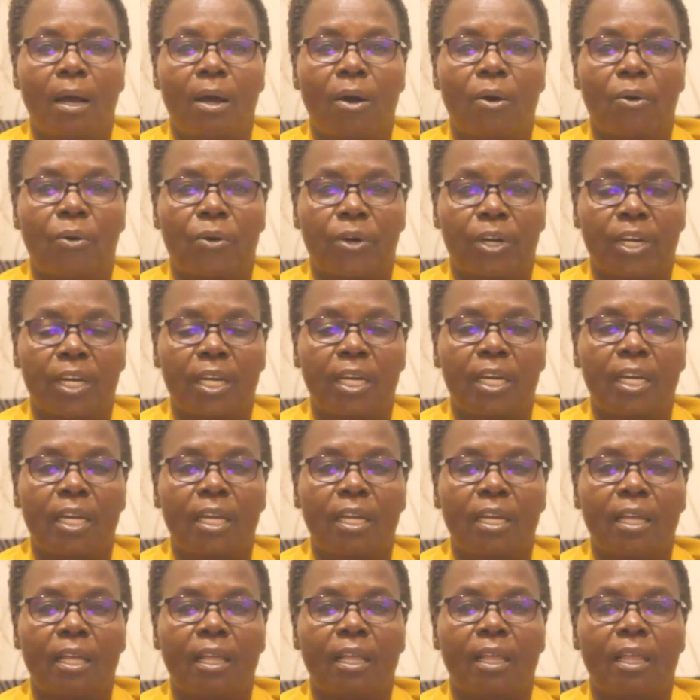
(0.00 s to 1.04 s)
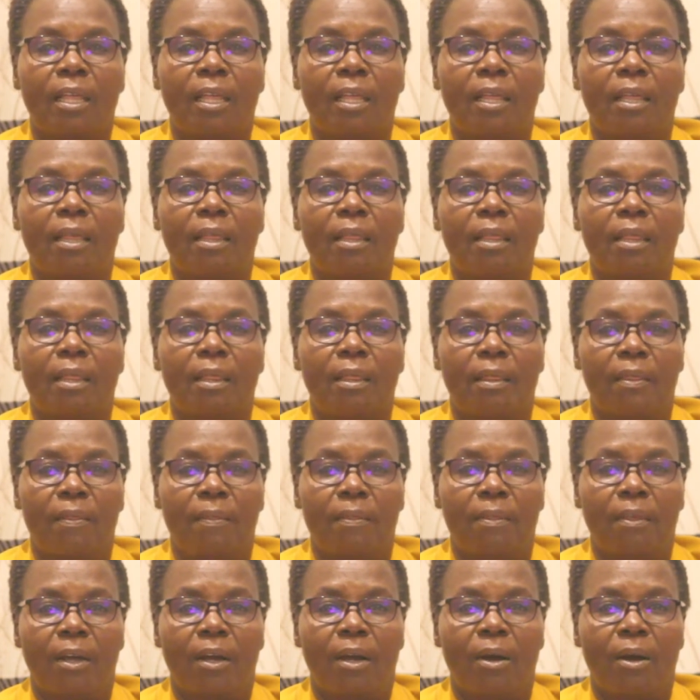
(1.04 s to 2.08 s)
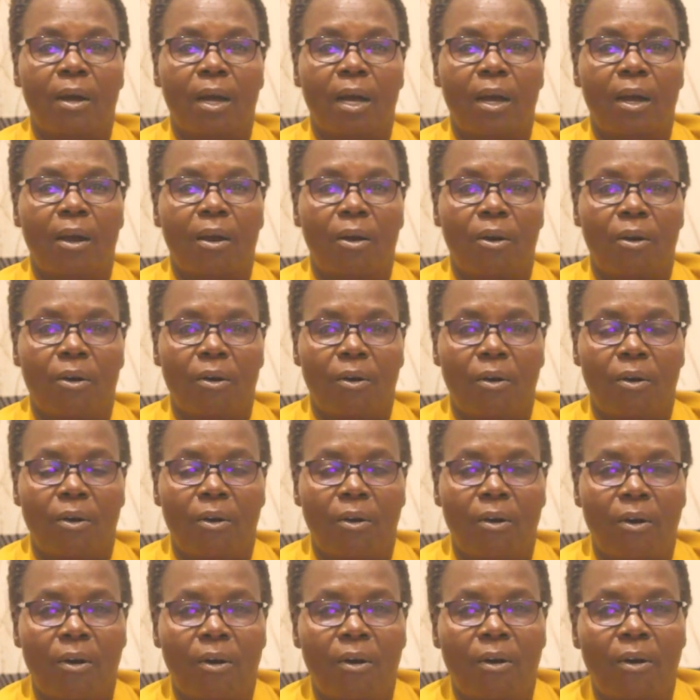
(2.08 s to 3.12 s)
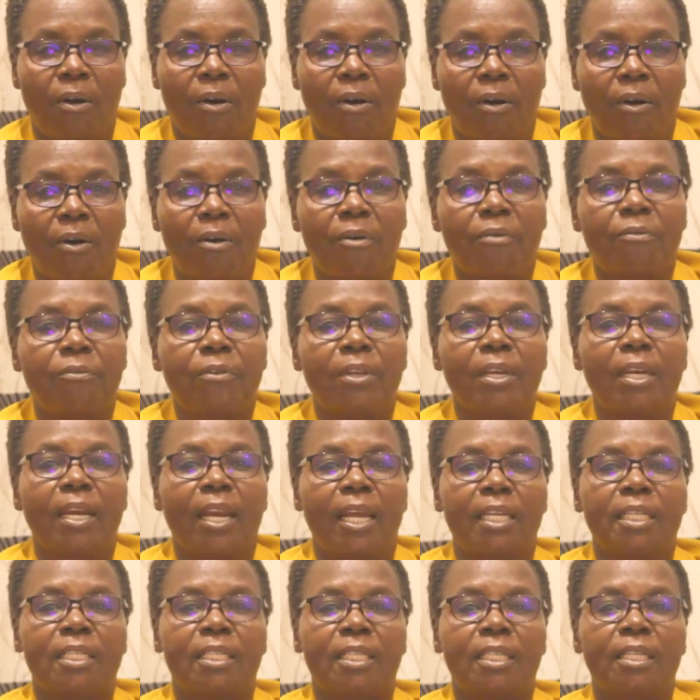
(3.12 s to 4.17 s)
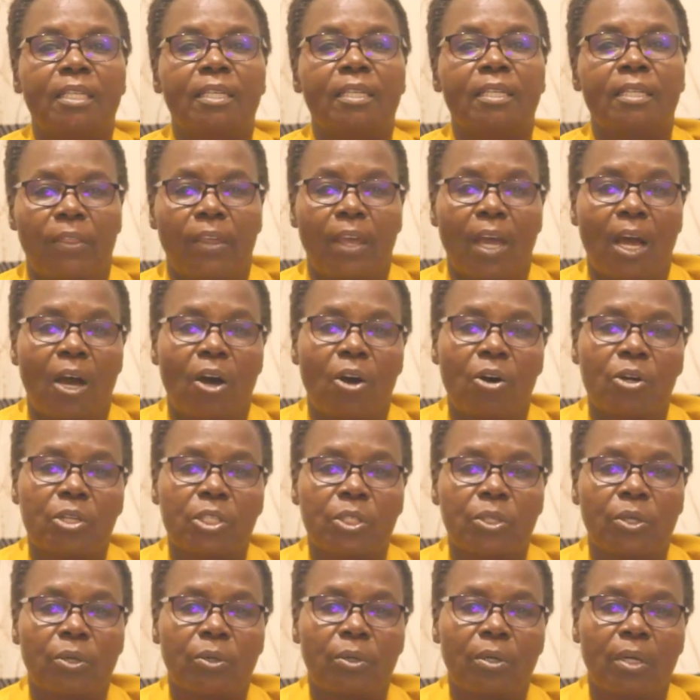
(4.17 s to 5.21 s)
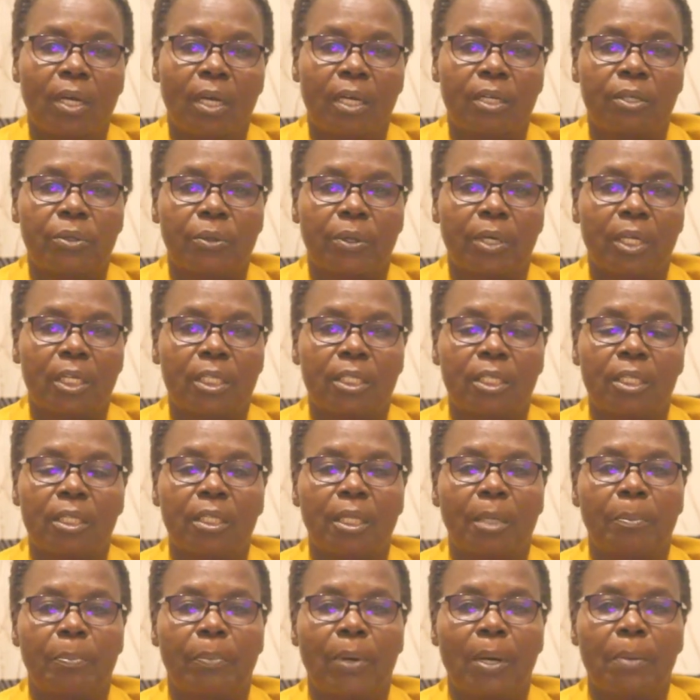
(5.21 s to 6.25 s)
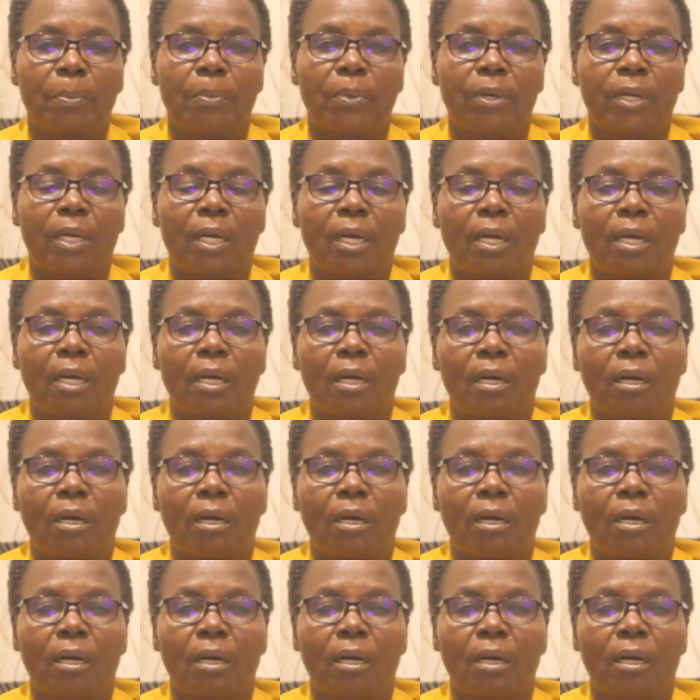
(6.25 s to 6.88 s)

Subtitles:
already the COVID-19. They are also educating the public